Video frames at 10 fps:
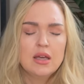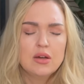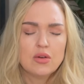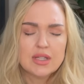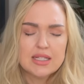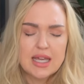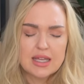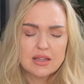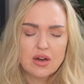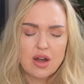Only
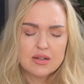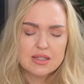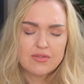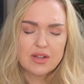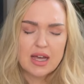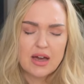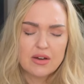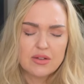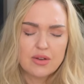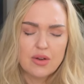taking the cards that fly out
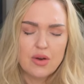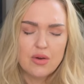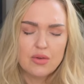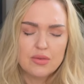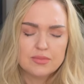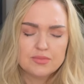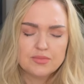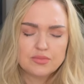on their own.